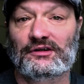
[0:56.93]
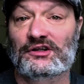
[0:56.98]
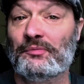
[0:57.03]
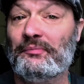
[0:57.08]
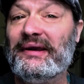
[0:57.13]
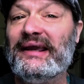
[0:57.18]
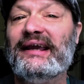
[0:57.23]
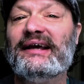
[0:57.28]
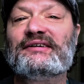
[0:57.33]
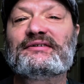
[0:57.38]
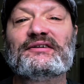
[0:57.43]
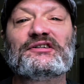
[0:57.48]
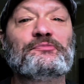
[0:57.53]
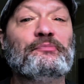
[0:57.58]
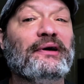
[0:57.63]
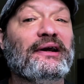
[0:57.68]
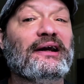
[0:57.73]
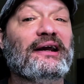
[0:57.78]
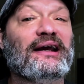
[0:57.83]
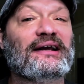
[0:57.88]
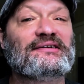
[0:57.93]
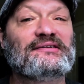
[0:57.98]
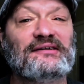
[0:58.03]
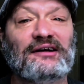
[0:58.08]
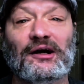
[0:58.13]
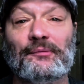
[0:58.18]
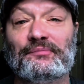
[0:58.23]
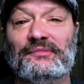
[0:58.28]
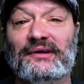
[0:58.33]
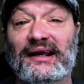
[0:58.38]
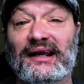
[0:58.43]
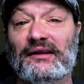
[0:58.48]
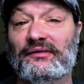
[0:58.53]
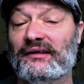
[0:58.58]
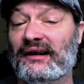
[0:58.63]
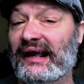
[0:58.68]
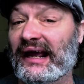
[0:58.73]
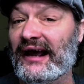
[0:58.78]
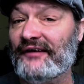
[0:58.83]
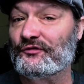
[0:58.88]
To me, it's as big as the update
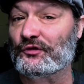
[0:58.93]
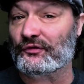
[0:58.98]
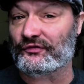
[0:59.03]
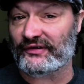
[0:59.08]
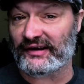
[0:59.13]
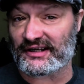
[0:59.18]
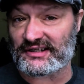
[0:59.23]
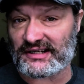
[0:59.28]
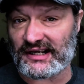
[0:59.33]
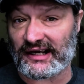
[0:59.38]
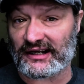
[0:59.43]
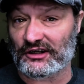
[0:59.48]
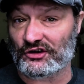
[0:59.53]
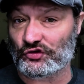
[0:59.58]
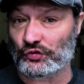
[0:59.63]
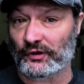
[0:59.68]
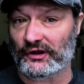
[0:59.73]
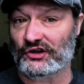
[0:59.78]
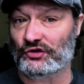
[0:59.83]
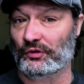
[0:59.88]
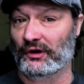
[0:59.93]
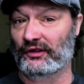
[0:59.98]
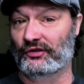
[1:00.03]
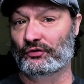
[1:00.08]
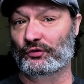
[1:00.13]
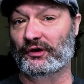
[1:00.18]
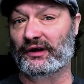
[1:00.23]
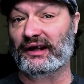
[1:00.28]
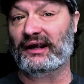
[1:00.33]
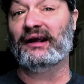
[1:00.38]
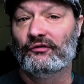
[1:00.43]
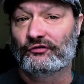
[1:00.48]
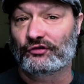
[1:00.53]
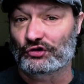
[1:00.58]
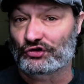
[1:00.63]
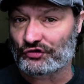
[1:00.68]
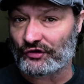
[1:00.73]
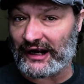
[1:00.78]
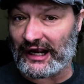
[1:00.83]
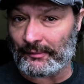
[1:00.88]
that After Effects had in twenty twenty-three for
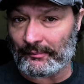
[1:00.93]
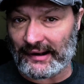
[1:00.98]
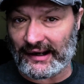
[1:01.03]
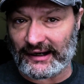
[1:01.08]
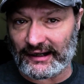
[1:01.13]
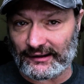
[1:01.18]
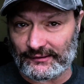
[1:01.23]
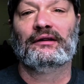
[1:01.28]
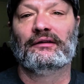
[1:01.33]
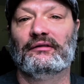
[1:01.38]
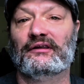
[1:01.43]
track matting.